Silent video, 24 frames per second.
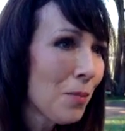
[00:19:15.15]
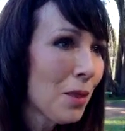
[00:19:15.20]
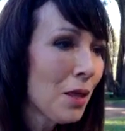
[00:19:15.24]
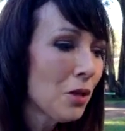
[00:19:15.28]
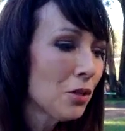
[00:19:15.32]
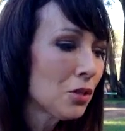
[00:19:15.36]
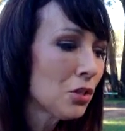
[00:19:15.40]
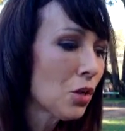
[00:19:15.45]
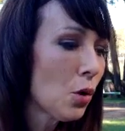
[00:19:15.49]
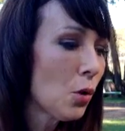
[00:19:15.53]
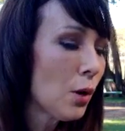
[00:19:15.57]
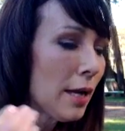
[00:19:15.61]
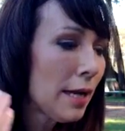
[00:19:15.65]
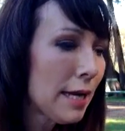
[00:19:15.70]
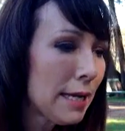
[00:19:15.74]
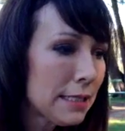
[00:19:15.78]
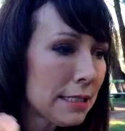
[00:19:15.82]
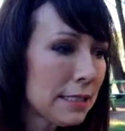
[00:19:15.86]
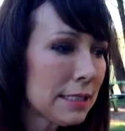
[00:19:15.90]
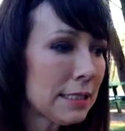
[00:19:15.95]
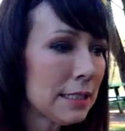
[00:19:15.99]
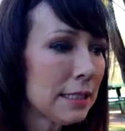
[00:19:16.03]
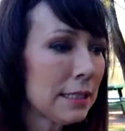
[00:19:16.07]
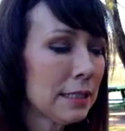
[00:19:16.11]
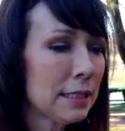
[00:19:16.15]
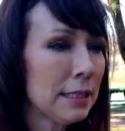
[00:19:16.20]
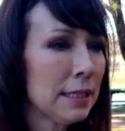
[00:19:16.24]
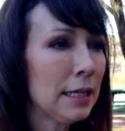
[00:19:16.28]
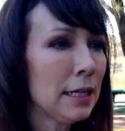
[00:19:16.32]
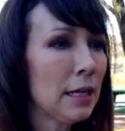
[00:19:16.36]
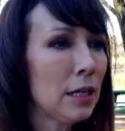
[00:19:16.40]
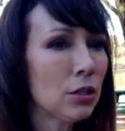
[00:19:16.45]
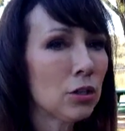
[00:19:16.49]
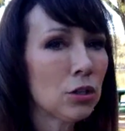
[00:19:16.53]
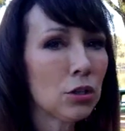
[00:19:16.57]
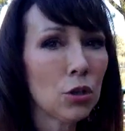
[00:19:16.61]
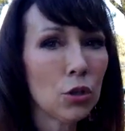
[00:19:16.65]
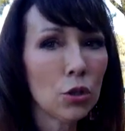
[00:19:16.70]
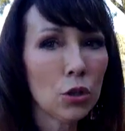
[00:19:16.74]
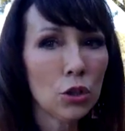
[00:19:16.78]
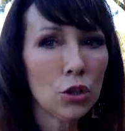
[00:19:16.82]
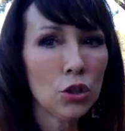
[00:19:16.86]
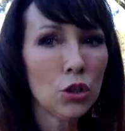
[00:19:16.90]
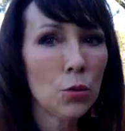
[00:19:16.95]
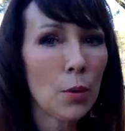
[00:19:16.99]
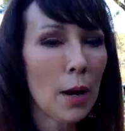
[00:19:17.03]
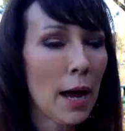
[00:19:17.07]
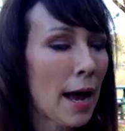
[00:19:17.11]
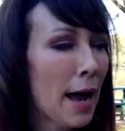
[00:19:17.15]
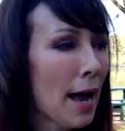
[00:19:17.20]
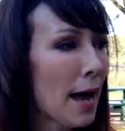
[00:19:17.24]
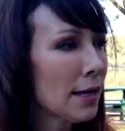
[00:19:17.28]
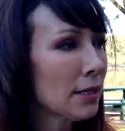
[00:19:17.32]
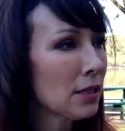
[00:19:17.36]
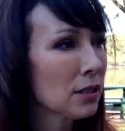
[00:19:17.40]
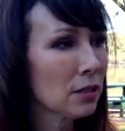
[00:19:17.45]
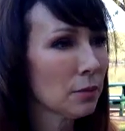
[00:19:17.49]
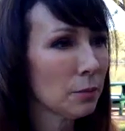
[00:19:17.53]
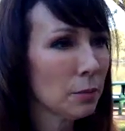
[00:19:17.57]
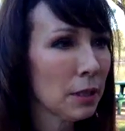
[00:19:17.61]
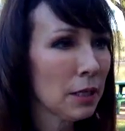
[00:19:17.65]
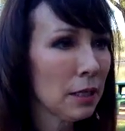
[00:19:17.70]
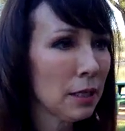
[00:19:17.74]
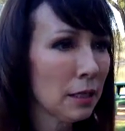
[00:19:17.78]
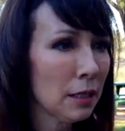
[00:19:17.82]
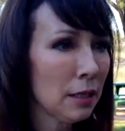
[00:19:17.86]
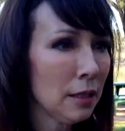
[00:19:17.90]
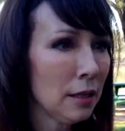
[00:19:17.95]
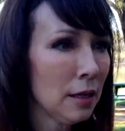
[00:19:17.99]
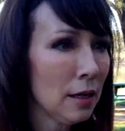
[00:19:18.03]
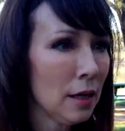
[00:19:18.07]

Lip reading: So instantly, as soon as you ask me,